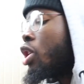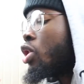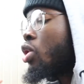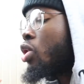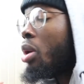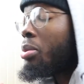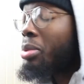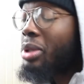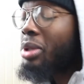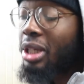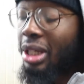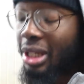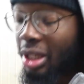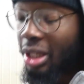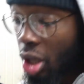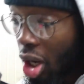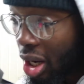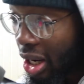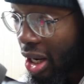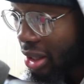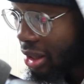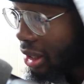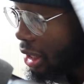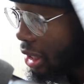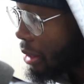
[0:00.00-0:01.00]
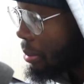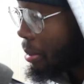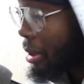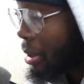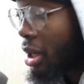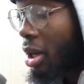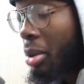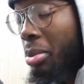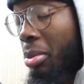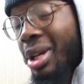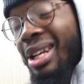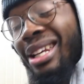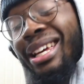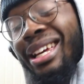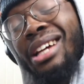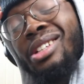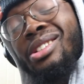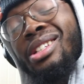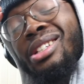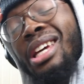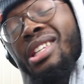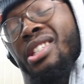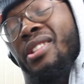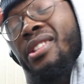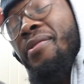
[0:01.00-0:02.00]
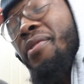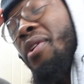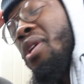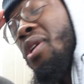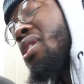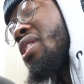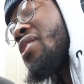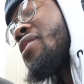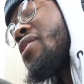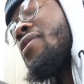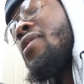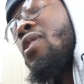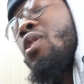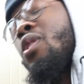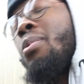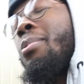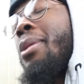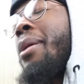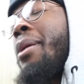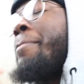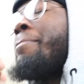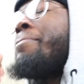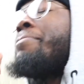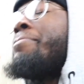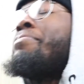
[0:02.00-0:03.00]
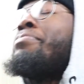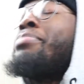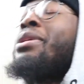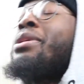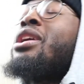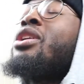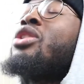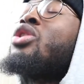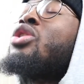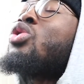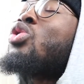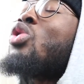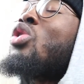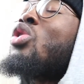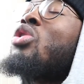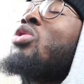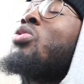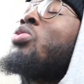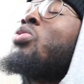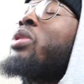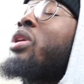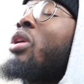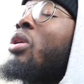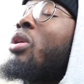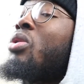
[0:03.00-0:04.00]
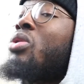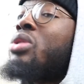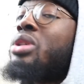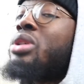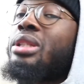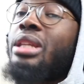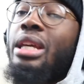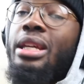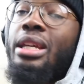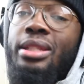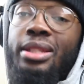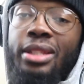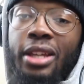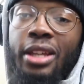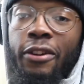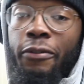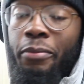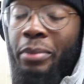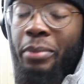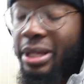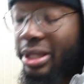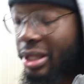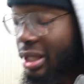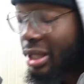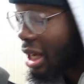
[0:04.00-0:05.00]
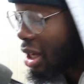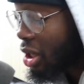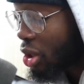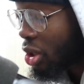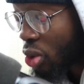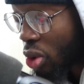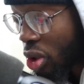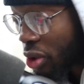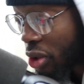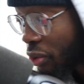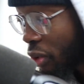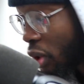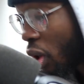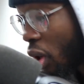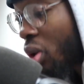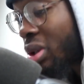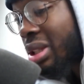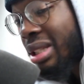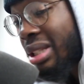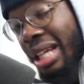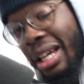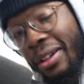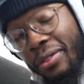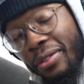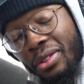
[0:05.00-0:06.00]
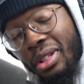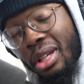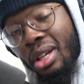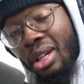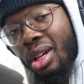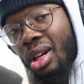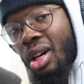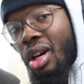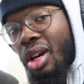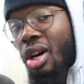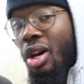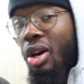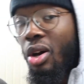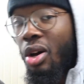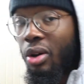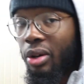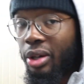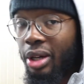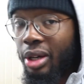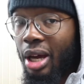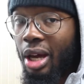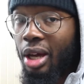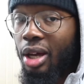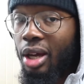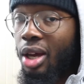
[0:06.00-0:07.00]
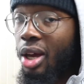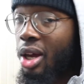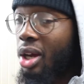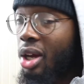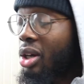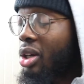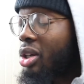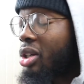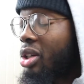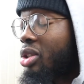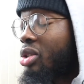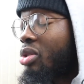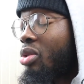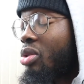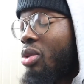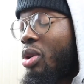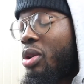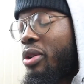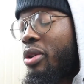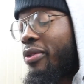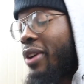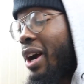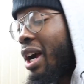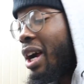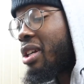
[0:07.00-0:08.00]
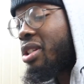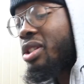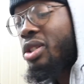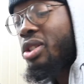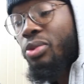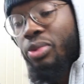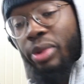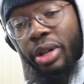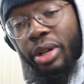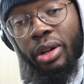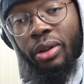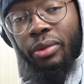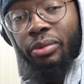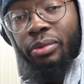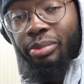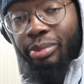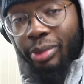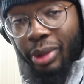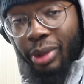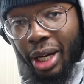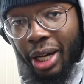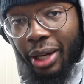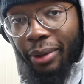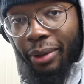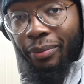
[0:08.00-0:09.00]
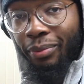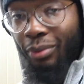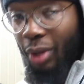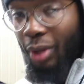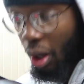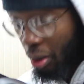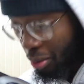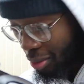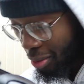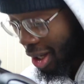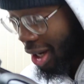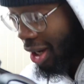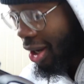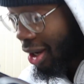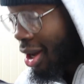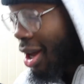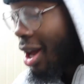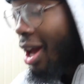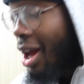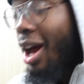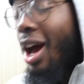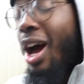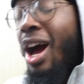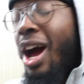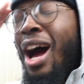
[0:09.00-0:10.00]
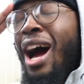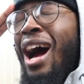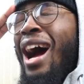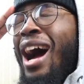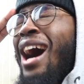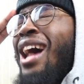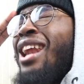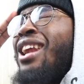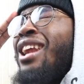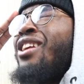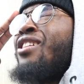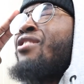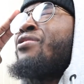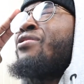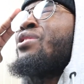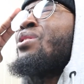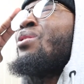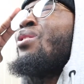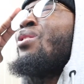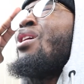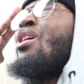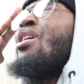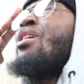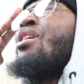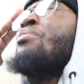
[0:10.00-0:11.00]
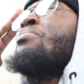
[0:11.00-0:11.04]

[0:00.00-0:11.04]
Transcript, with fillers: so i'm gonna cut it there man i'm gonna catch you guys in the very next video man be sure we are all staying safe man stay indoors for your own safety okay because coronavirus is real okay okay i love you all